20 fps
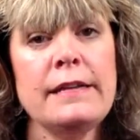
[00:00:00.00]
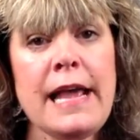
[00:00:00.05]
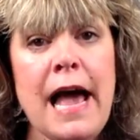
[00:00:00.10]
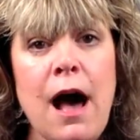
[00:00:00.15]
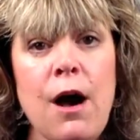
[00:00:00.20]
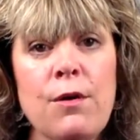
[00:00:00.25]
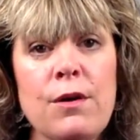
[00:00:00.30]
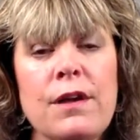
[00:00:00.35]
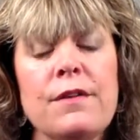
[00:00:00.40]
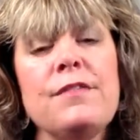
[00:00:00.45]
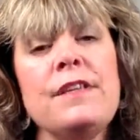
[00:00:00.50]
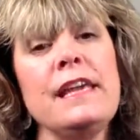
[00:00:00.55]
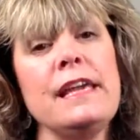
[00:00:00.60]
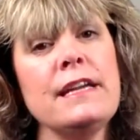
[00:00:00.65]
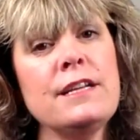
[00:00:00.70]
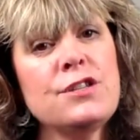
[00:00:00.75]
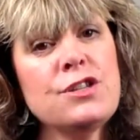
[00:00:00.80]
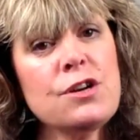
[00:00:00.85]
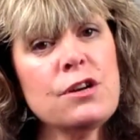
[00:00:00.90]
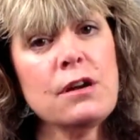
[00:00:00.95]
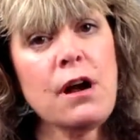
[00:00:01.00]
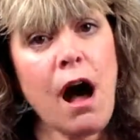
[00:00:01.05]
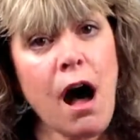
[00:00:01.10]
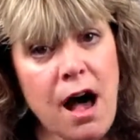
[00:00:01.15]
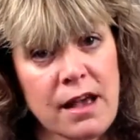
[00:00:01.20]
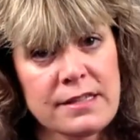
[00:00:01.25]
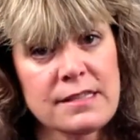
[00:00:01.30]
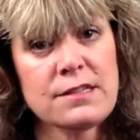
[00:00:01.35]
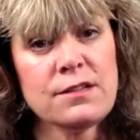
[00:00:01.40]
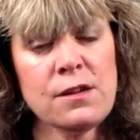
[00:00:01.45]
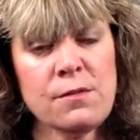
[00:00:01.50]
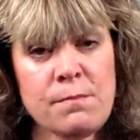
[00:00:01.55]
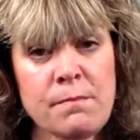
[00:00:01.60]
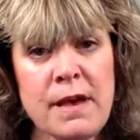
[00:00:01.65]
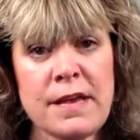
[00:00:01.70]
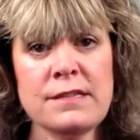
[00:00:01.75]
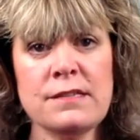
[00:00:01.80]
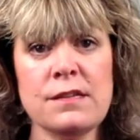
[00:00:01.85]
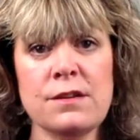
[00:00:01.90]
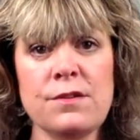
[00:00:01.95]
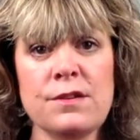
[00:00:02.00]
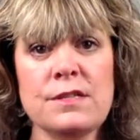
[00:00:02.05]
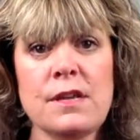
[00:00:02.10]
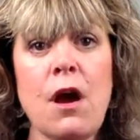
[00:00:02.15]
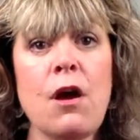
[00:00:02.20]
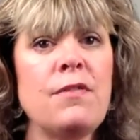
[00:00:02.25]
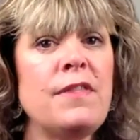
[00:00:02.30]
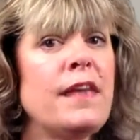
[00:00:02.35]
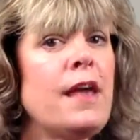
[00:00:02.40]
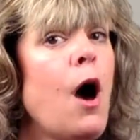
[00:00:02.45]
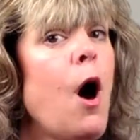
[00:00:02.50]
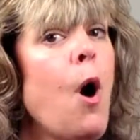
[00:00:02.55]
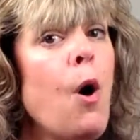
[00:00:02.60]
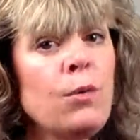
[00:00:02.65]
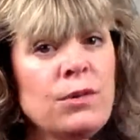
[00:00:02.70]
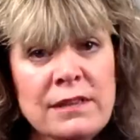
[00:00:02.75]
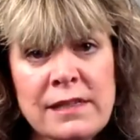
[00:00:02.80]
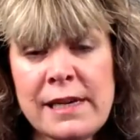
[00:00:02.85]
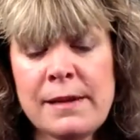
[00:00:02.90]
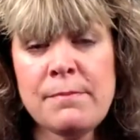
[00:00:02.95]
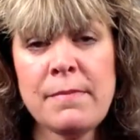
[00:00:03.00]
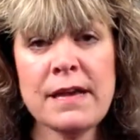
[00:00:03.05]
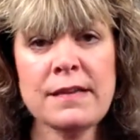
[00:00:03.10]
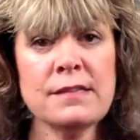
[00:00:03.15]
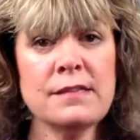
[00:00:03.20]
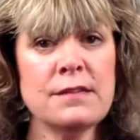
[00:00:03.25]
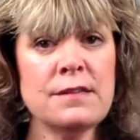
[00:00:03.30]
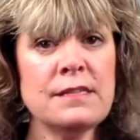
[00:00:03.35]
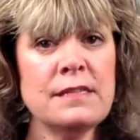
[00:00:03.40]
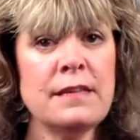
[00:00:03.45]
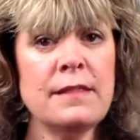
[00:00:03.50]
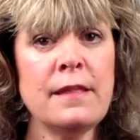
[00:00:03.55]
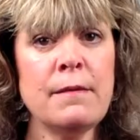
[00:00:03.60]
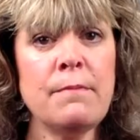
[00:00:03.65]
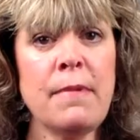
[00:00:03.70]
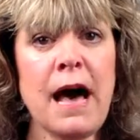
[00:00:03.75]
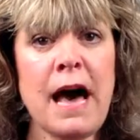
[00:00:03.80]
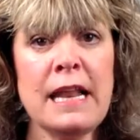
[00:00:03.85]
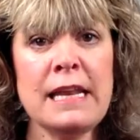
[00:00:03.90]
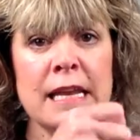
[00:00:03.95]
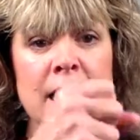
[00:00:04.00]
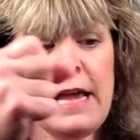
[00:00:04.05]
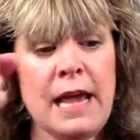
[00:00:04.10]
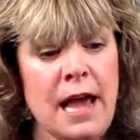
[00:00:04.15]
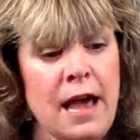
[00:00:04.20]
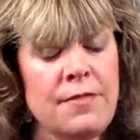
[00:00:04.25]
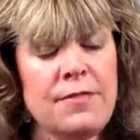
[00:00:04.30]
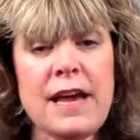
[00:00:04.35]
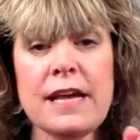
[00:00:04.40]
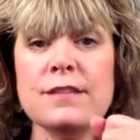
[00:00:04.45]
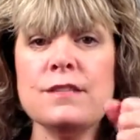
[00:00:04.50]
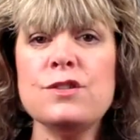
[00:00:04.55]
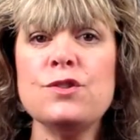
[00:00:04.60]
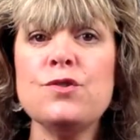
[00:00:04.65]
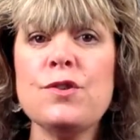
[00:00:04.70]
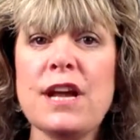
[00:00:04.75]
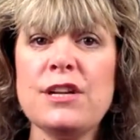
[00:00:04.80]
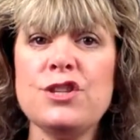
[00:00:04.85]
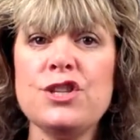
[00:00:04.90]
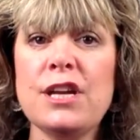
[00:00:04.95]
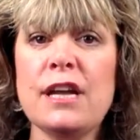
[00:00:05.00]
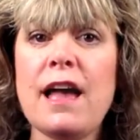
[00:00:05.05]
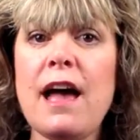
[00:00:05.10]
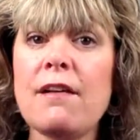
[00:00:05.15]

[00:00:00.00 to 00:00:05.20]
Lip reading: Now, the intercostal muscles are the only muscles in the body that stretch